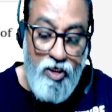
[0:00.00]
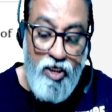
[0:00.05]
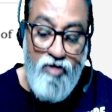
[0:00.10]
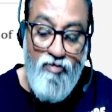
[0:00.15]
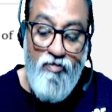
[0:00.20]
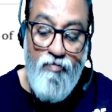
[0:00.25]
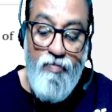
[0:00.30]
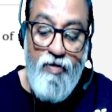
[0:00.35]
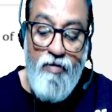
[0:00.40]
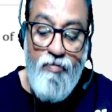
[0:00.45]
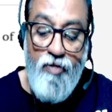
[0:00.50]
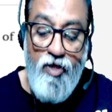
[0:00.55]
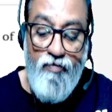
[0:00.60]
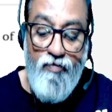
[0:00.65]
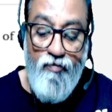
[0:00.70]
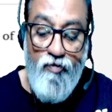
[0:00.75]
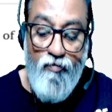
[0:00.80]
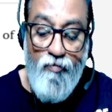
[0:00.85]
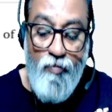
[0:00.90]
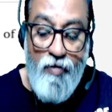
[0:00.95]
equilibrium. If
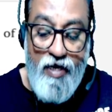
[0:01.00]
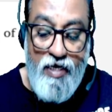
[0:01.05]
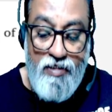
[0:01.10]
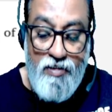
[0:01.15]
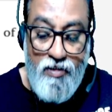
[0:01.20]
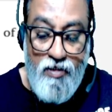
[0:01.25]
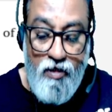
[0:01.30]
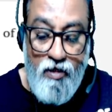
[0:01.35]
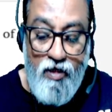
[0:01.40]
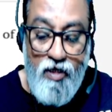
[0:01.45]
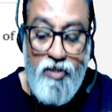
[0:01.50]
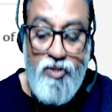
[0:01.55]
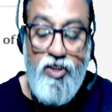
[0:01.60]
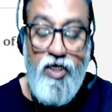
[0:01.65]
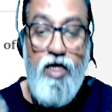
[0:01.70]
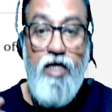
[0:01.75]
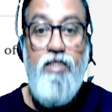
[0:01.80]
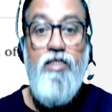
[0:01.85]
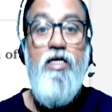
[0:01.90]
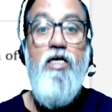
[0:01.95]
you place third
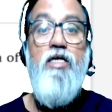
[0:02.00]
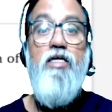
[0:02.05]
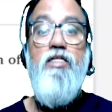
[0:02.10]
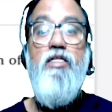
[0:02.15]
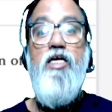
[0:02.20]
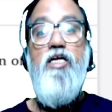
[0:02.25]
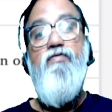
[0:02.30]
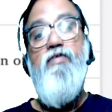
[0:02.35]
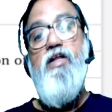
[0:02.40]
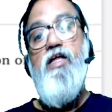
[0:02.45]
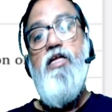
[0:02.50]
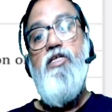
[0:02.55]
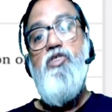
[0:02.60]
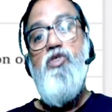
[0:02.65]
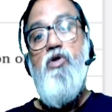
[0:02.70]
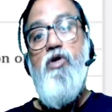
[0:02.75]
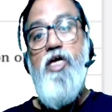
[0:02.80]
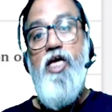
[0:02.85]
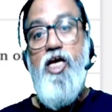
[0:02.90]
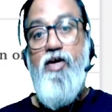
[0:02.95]
charge, that one
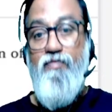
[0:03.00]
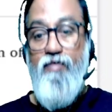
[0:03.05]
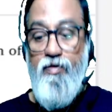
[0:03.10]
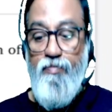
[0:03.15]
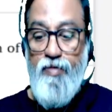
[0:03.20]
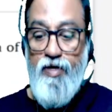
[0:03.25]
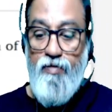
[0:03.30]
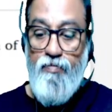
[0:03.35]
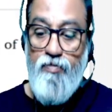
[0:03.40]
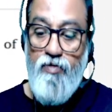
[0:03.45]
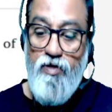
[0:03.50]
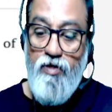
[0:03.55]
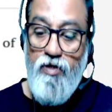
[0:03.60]
also equilibrium.